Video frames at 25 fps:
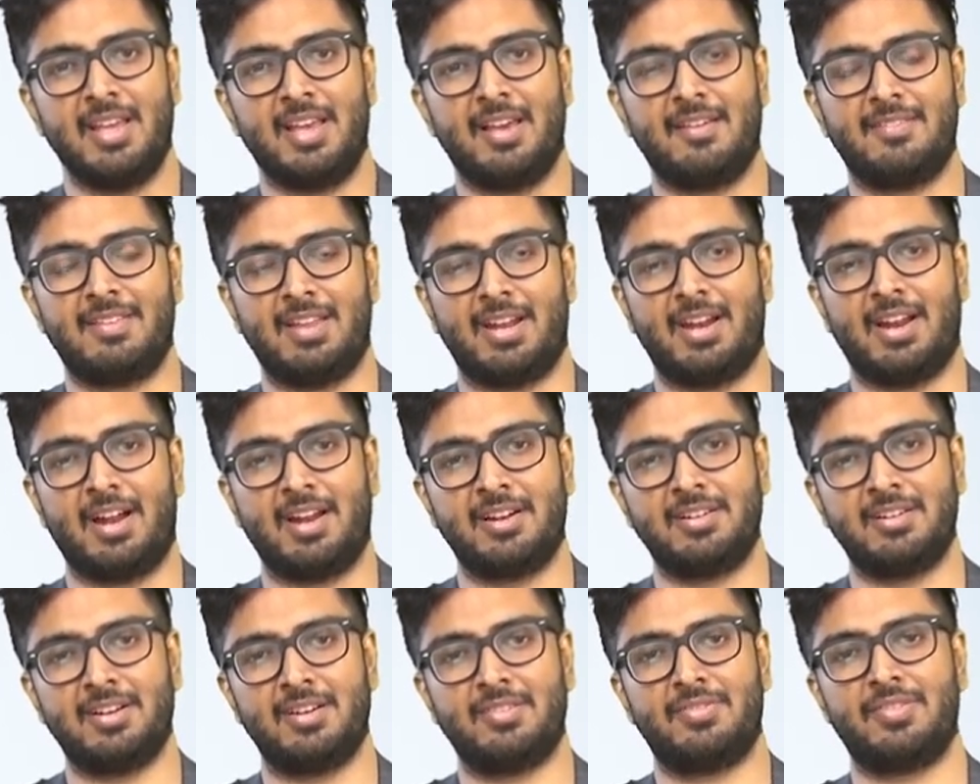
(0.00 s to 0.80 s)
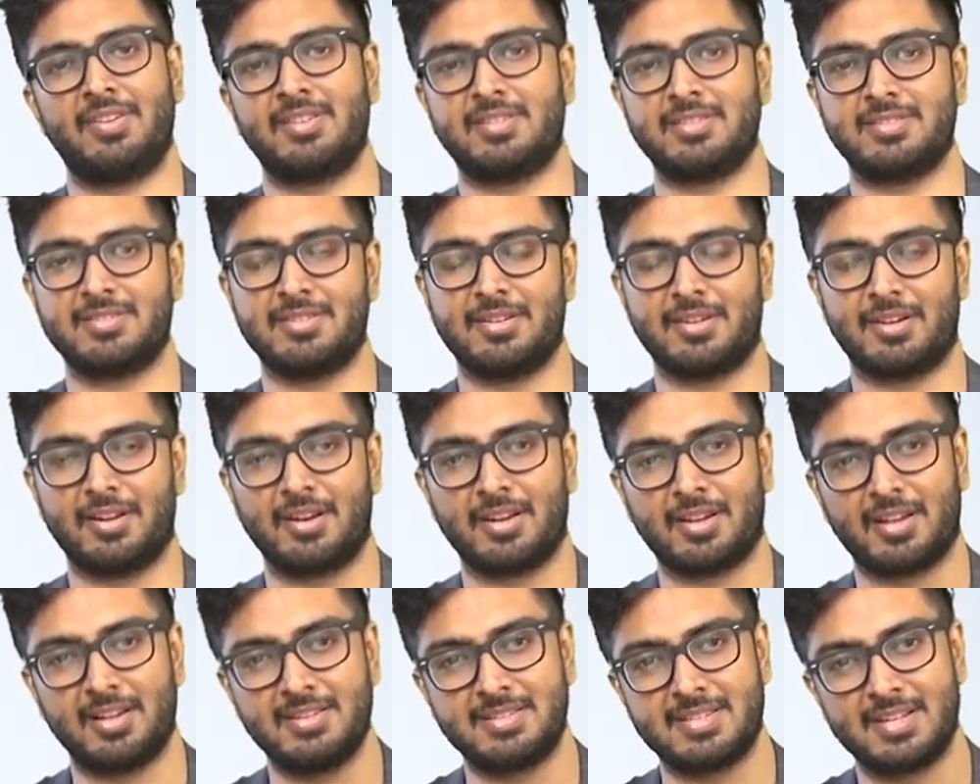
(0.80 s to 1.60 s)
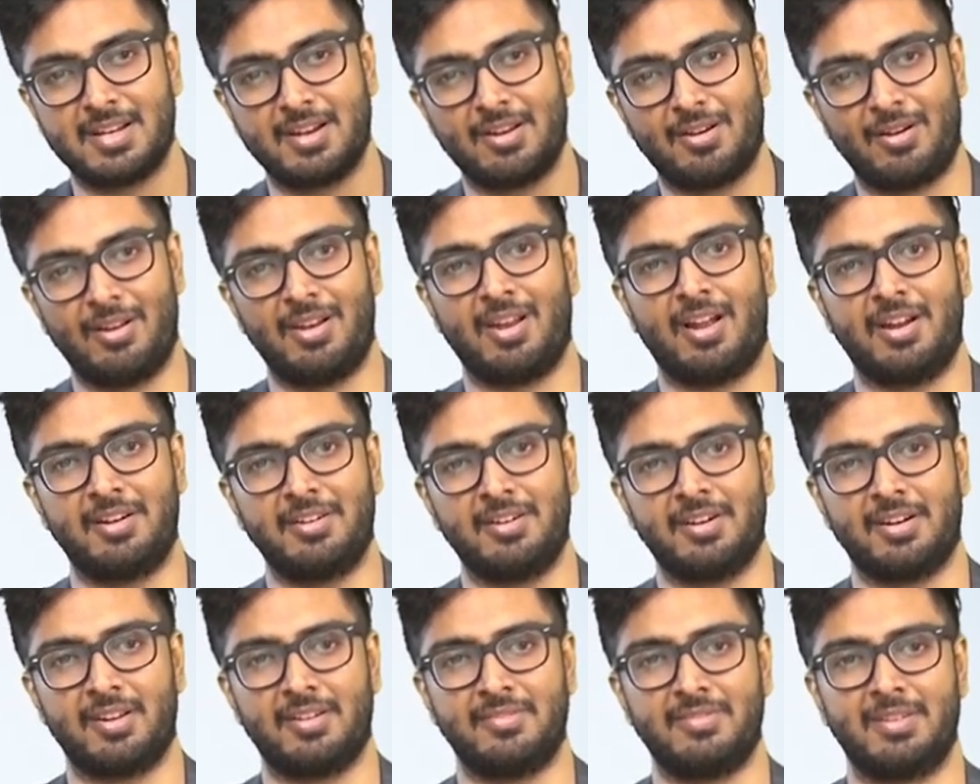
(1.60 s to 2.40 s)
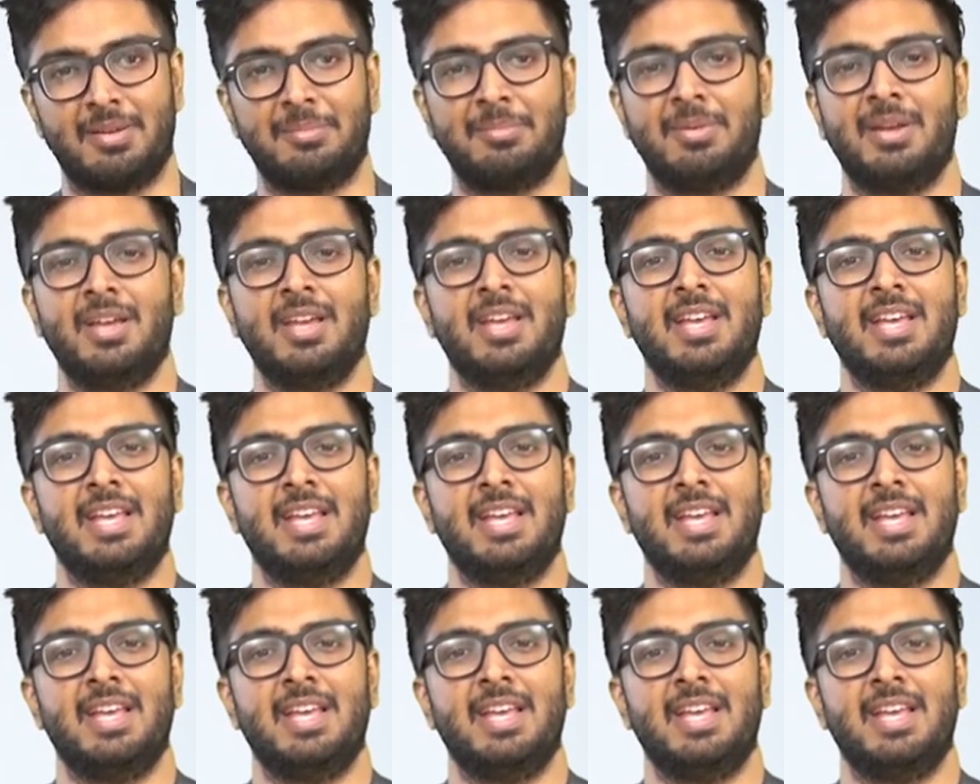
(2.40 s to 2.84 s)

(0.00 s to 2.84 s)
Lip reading: If there are 100 features, you're going to consider all 100 of them.